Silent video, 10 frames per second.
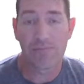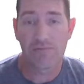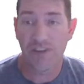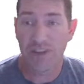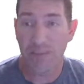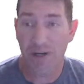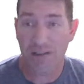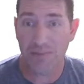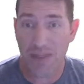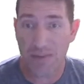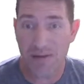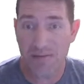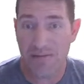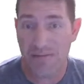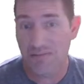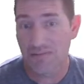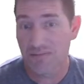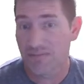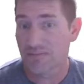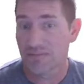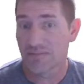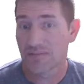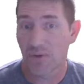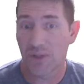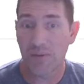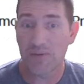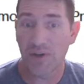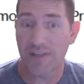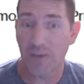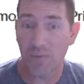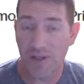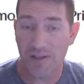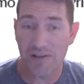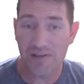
$50 maybe? When he was on that run?